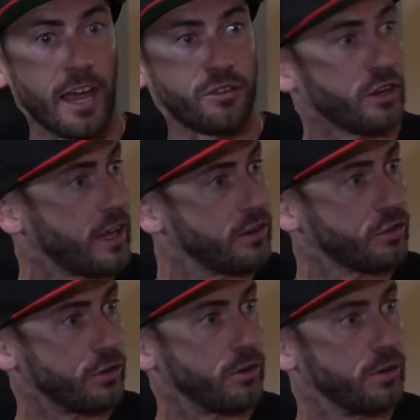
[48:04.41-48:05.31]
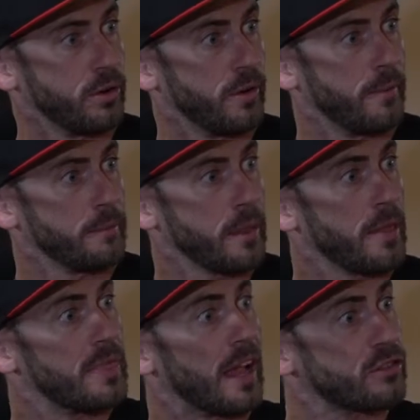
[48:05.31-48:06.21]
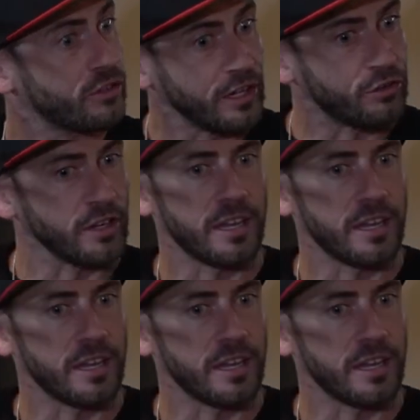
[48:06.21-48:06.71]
educational. That's teaching